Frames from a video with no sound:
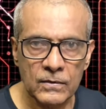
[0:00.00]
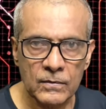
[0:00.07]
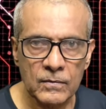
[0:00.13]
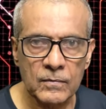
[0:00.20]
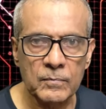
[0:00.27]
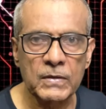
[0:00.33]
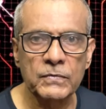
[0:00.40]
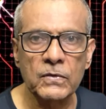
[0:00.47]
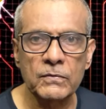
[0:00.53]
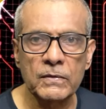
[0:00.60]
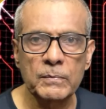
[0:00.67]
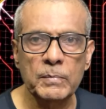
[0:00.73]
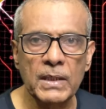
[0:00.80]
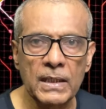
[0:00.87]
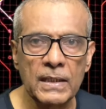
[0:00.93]
before we
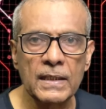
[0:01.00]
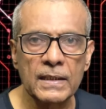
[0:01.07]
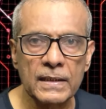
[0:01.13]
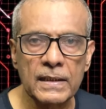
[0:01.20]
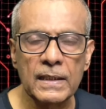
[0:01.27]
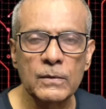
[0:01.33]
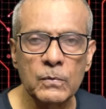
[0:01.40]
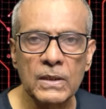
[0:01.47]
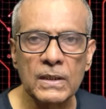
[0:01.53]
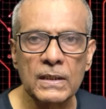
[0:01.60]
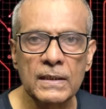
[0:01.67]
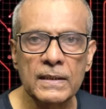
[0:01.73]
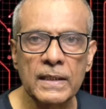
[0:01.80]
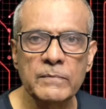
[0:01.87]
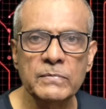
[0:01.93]
build a real world
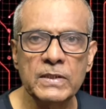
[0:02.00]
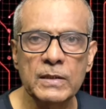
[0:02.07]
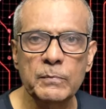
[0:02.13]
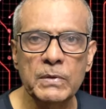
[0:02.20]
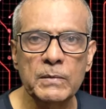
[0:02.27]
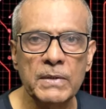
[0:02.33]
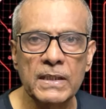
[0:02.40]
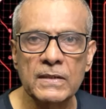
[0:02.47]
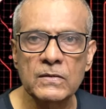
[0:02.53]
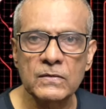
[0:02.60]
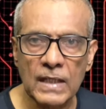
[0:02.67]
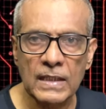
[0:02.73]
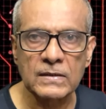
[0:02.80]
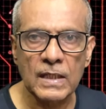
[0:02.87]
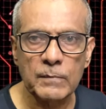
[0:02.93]
MCP based
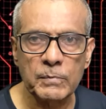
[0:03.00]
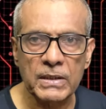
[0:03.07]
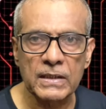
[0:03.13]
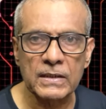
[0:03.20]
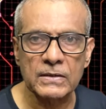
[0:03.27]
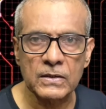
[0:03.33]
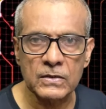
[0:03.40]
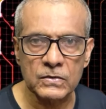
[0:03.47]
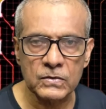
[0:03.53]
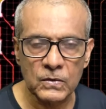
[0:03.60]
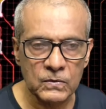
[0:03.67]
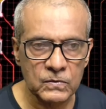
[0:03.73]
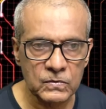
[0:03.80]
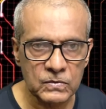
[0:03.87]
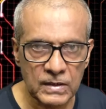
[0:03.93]
SaaS application.
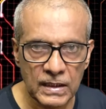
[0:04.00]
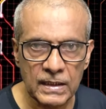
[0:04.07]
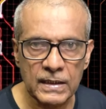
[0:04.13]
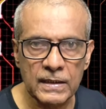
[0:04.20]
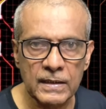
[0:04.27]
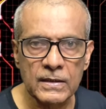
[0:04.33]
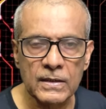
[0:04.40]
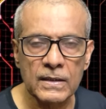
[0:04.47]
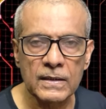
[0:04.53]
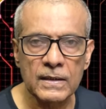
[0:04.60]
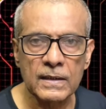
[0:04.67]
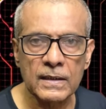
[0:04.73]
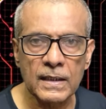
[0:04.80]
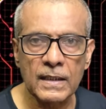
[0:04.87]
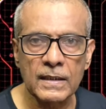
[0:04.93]
So stay
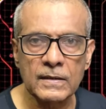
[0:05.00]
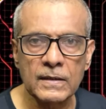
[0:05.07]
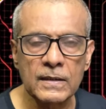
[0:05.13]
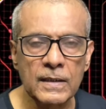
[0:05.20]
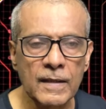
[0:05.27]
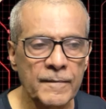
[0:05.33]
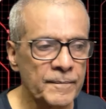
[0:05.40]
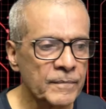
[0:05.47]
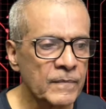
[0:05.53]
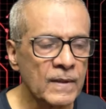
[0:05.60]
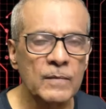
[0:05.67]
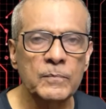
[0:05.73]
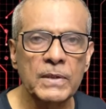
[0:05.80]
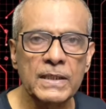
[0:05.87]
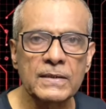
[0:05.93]
connected.
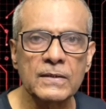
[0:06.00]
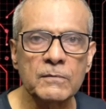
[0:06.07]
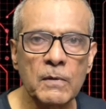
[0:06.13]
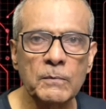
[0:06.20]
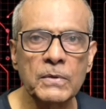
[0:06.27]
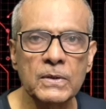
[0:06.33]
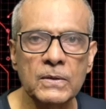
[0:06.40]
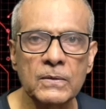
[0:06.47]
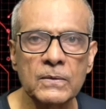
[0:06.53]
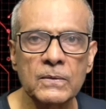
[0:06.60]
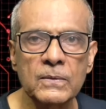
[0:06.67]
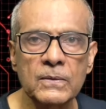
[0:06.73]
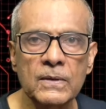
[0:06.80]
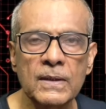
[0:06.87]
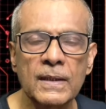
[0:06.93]
Please remember
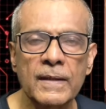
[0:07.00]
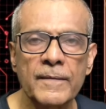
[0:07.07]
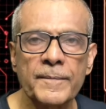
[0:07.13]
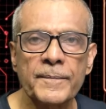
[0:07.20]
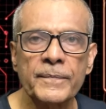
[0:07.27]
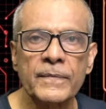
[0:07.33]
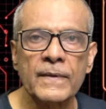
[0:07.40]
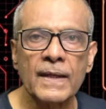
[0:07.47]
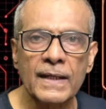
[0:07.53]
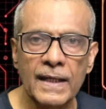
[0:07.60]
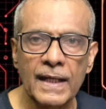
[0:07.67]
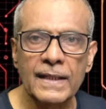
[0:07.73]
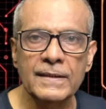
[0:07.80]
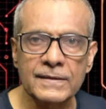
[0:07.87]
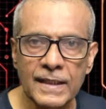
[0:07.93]
to
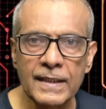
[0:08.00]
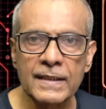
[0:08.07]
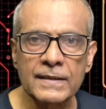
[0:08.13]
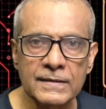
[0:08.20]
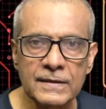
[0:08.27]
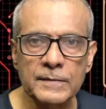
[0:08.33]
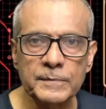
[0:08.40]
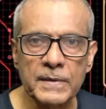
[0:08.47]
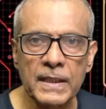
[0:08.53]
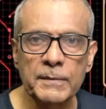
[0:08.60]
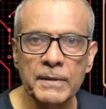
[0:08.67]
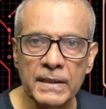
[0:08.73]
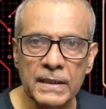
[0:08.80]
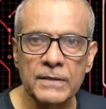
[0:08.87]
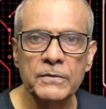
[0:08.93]
like, share and subscribe
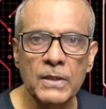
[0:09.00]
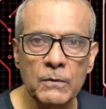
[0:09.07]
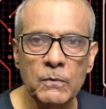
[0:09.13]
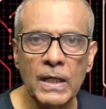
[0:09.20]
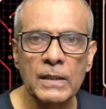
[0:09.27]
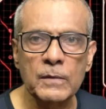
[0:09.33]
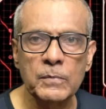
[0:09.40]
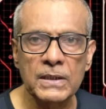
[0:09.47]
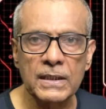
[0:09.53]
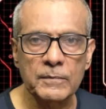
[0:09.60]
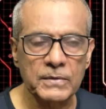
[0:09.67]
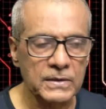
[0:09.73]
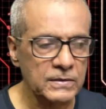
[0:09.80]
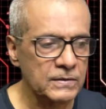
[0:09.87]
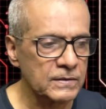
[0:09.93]
and give your valuable
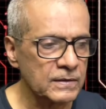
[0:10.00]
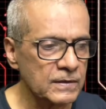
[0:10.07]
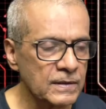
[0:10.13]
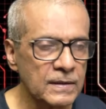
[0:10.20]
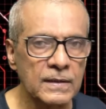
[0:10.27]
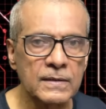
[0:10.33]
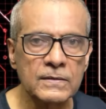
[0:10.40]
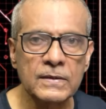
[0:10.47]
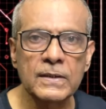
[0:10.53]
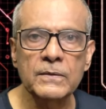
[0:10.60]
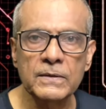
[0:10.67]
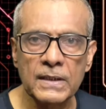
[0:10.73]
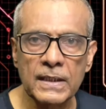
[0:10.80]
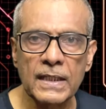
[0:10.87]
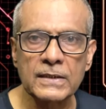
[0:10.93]
comments. See you
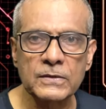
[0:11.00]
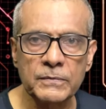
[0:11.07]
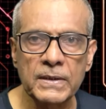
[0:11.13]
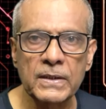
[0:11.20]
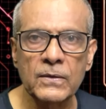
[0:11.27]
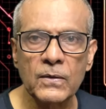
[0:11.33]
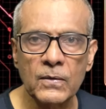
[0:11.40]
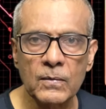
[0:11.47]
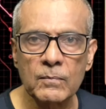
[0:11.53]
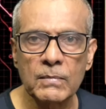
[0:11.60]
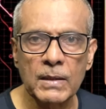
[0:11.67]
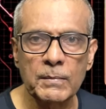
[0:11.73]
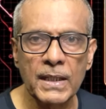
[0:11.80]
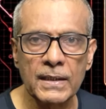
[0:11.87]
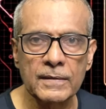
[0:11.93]
in the next video. Bye
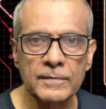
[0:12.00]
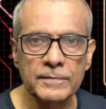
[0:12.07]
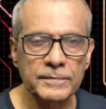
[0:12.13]
bye.